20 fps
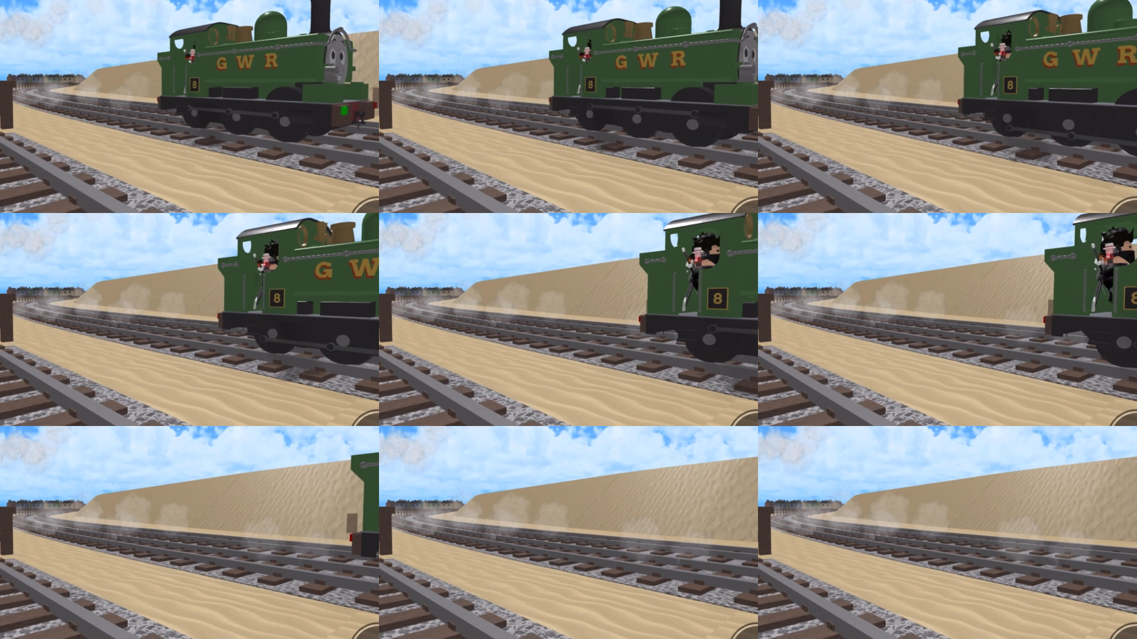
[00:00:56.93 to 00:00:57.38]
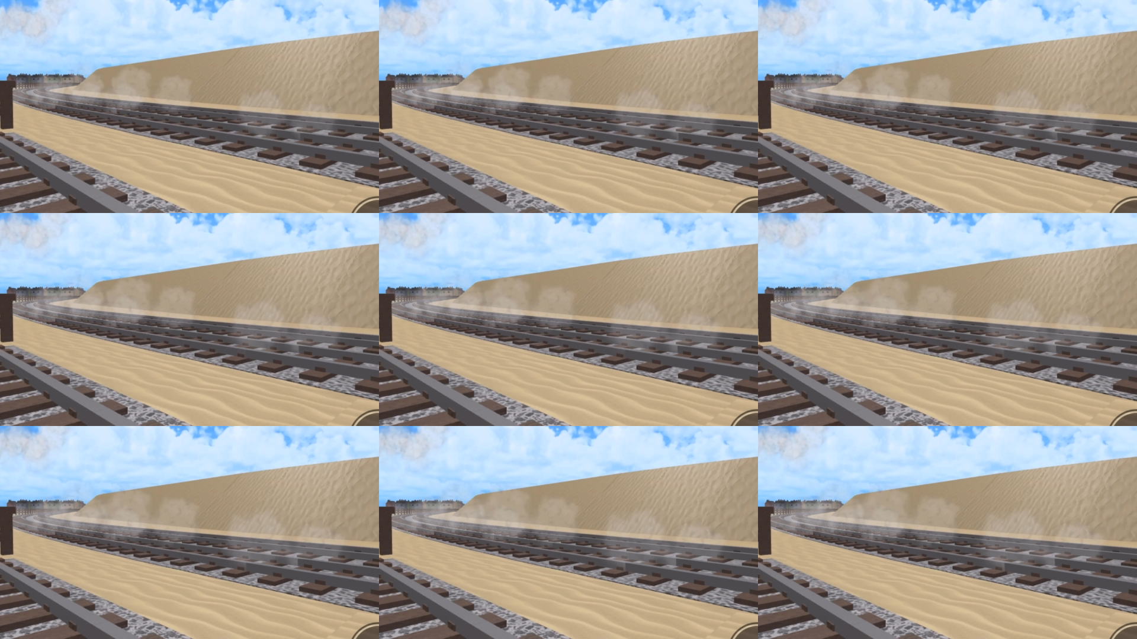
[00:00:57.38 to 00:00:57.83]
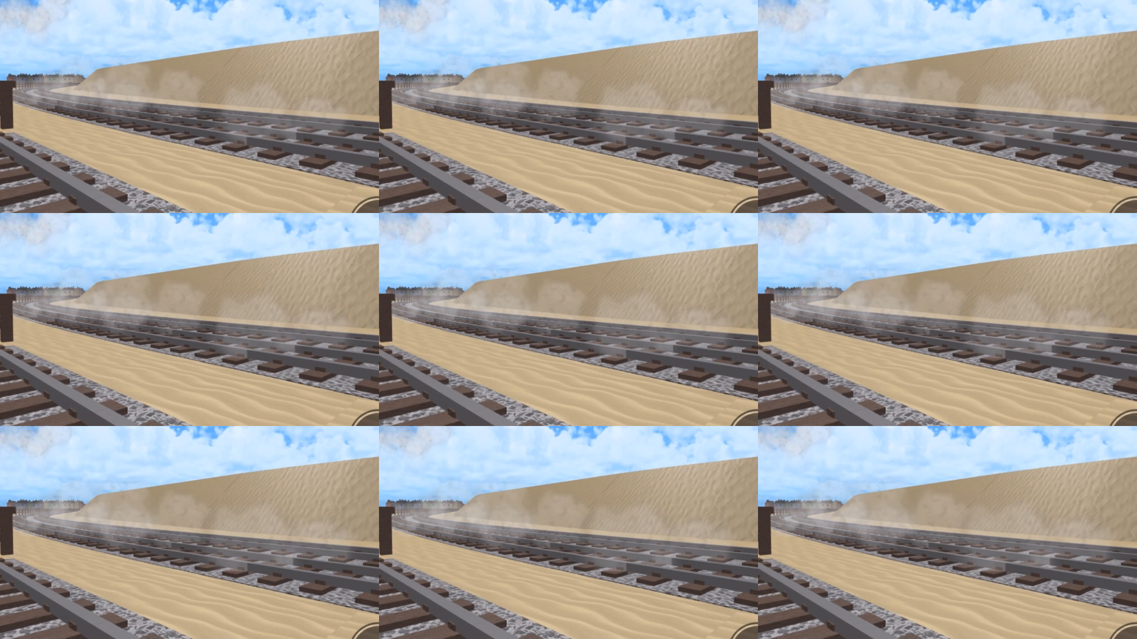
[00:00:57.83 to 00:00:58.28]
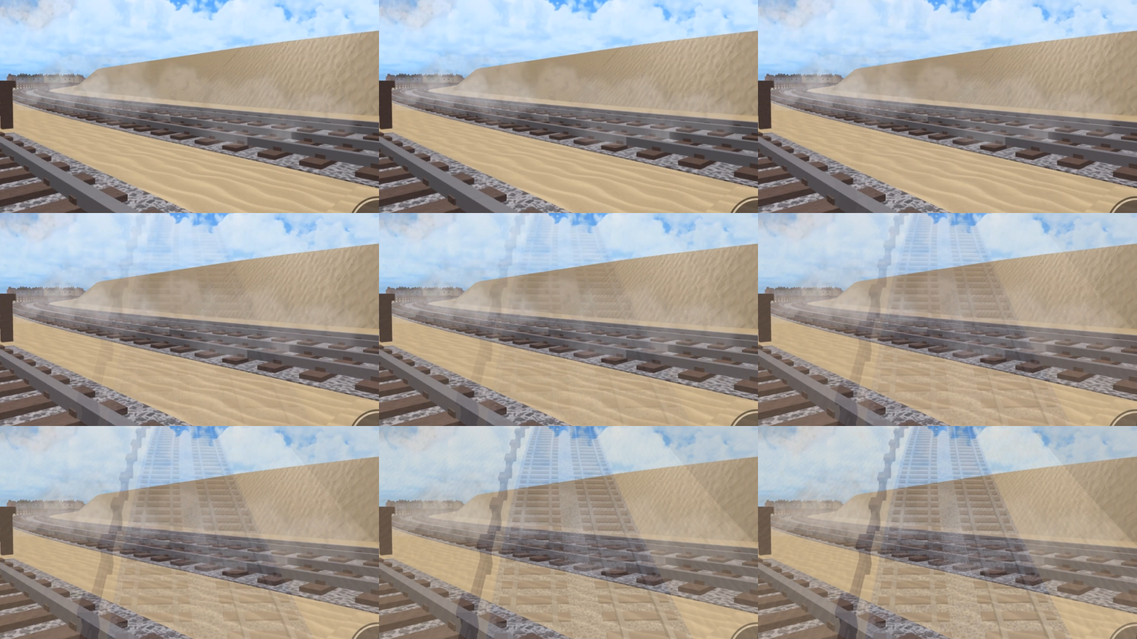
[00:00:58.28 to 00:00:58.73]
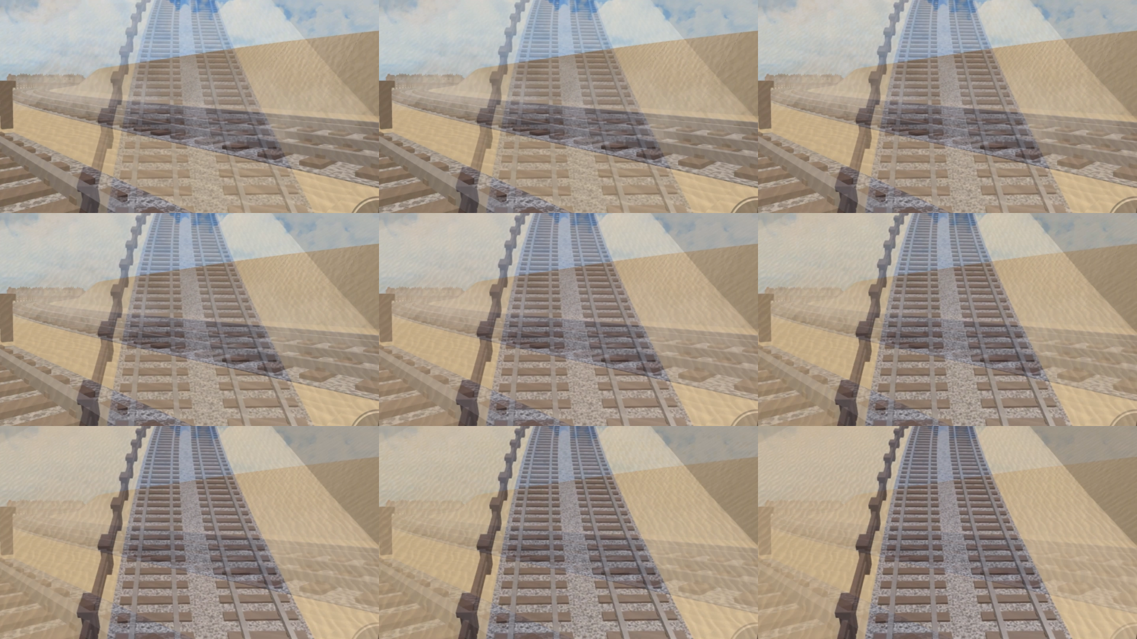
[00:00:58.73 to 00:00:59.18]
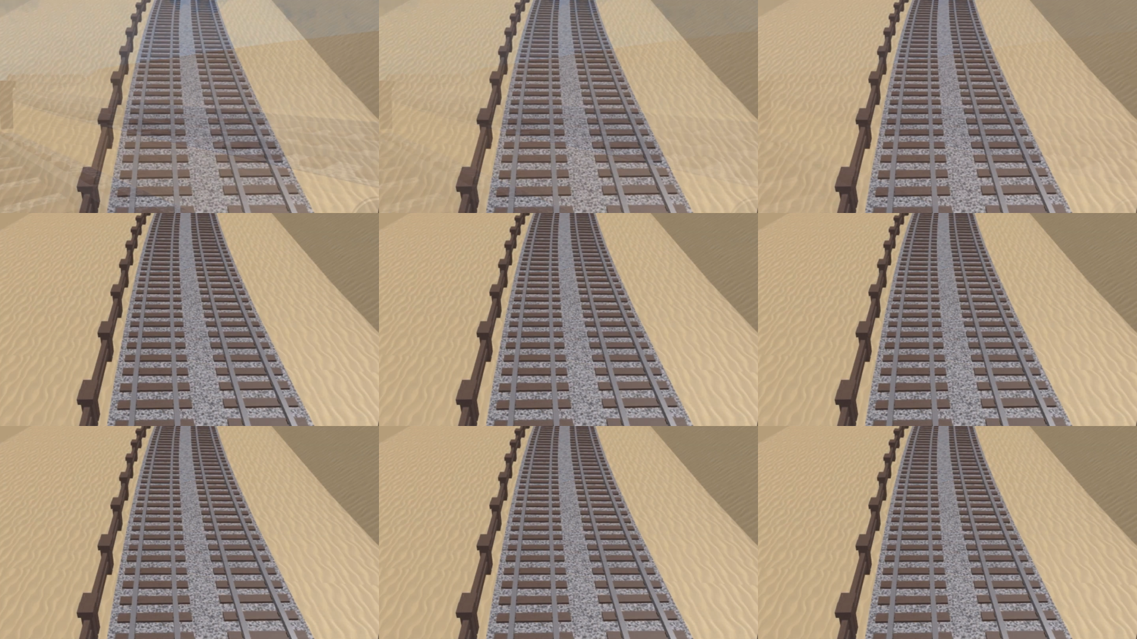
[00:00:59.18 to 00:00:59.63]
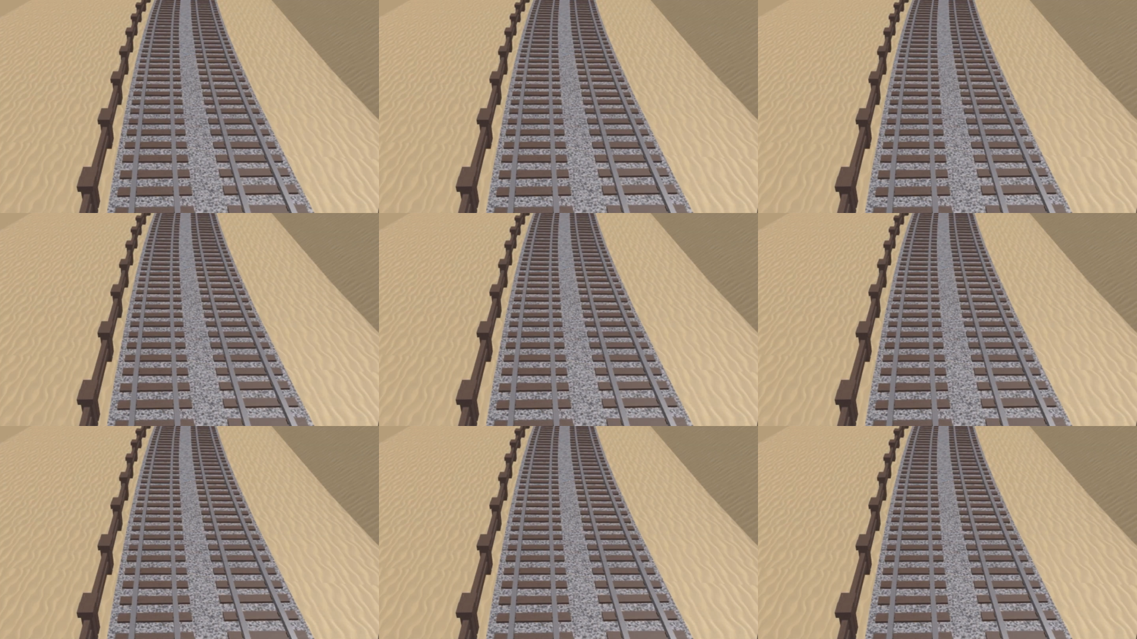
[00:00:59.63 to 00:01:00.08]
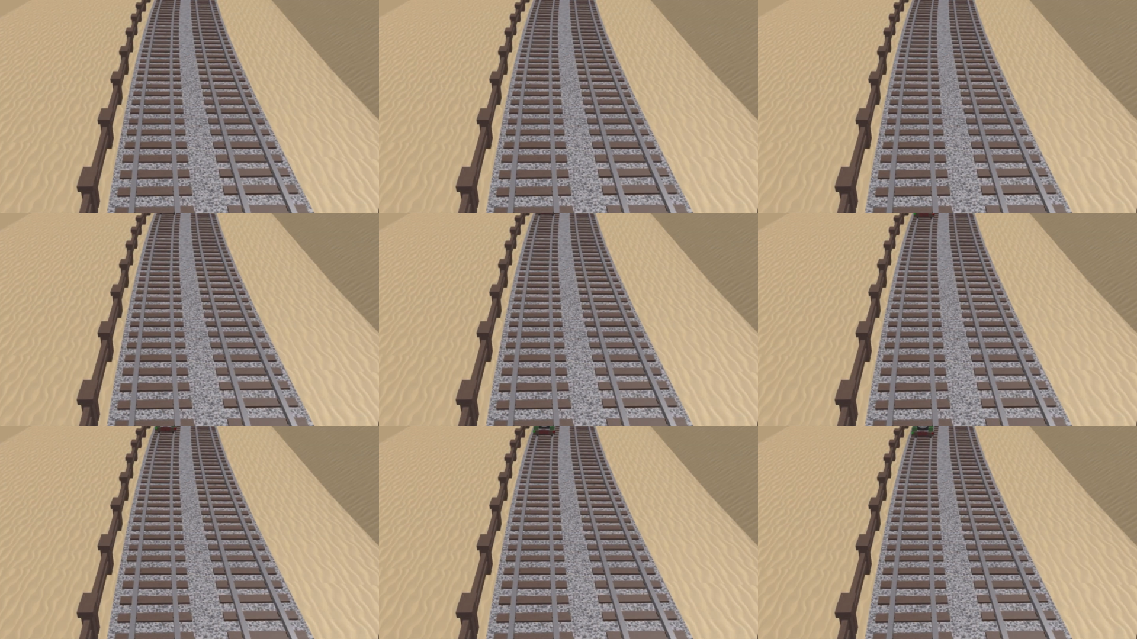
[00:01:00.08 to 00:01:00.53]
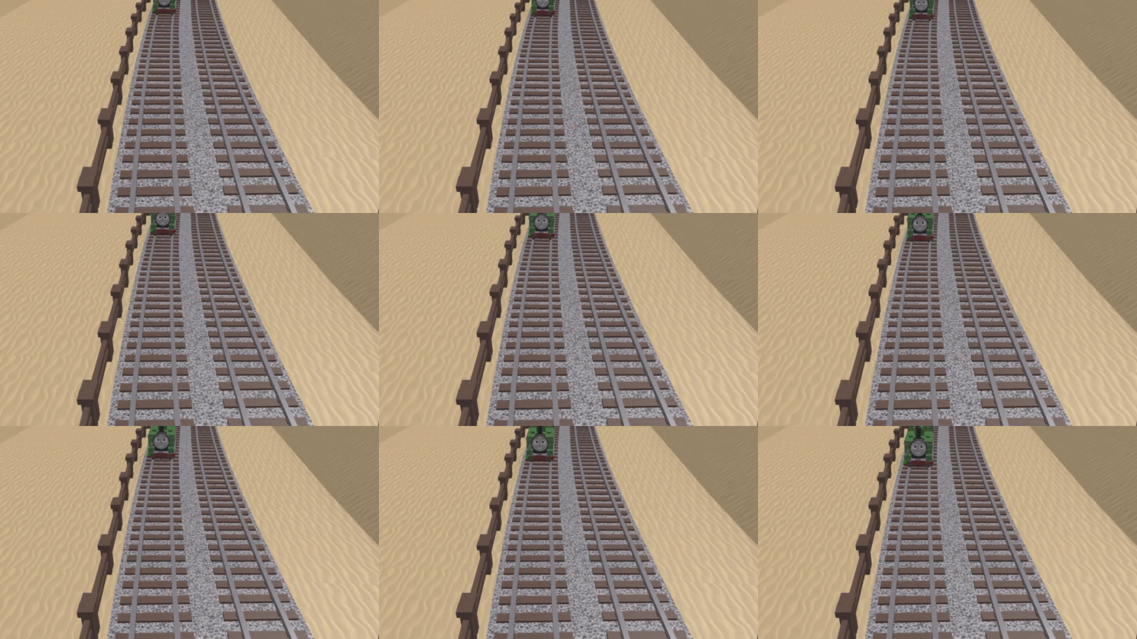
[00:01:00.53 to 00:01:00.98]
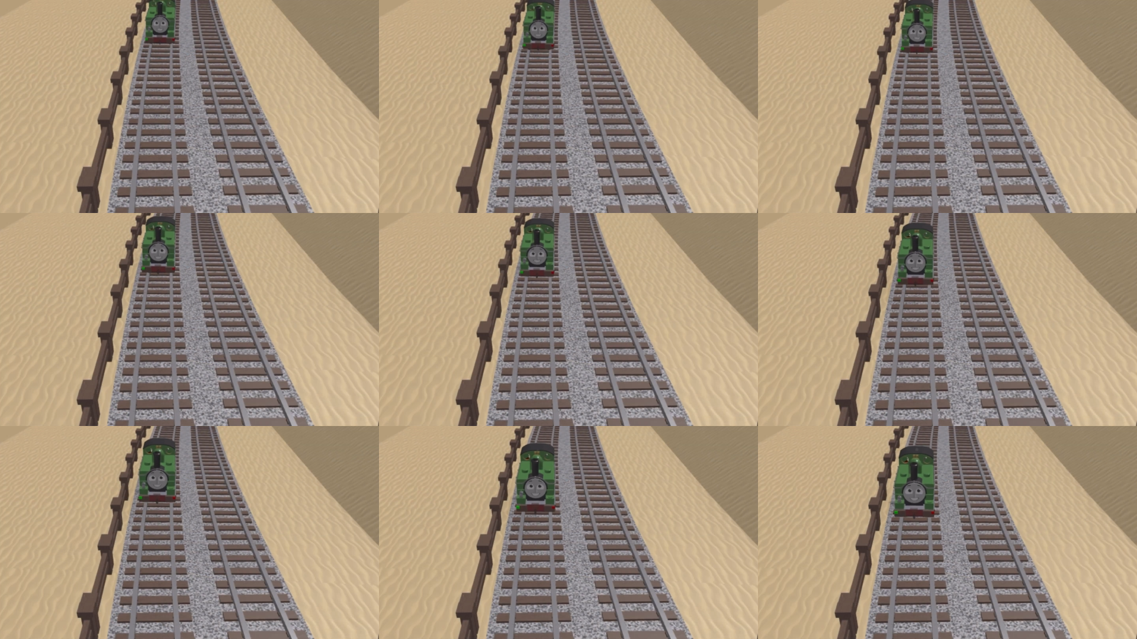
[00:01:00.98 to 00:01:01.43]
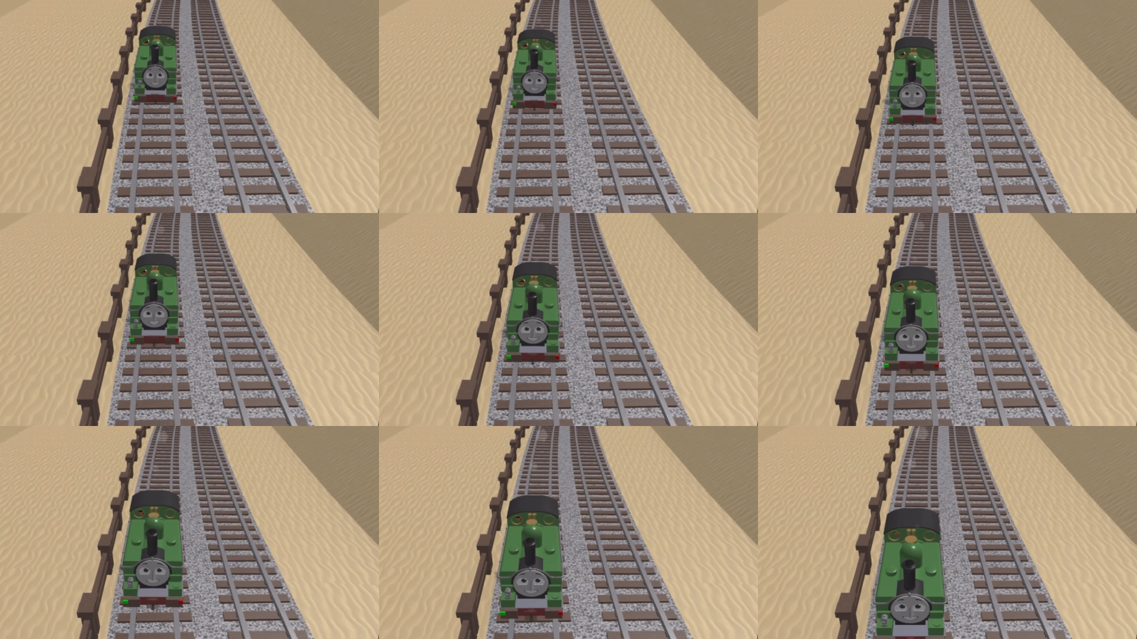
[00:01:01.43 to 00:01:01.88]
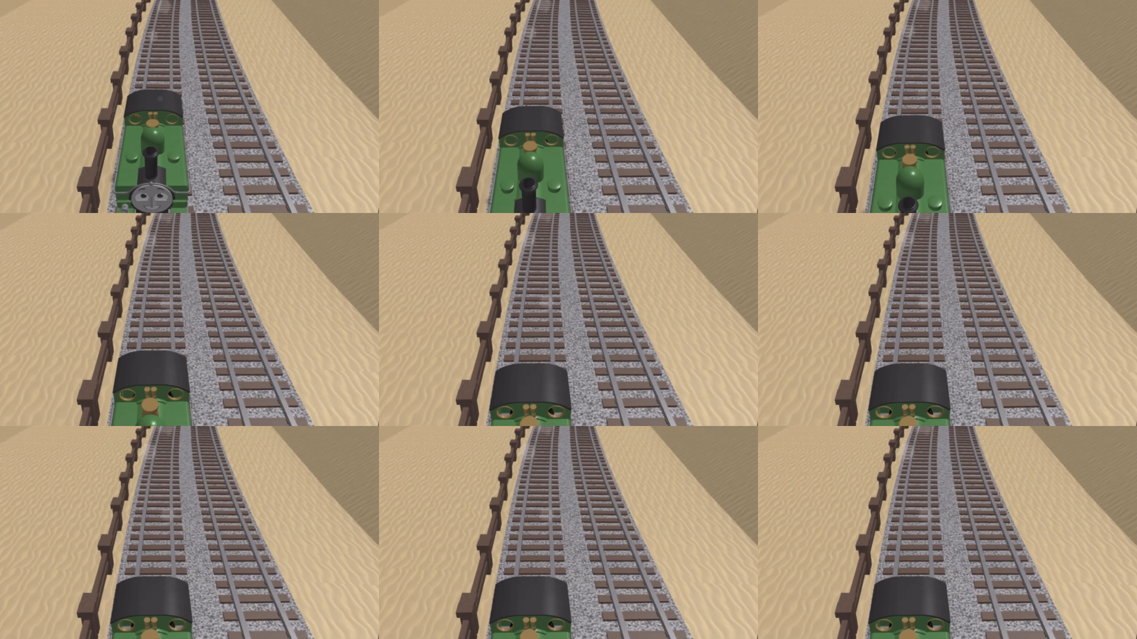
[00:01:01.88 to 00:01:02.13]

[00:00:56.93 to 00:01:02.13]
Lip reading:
(no speaker visible)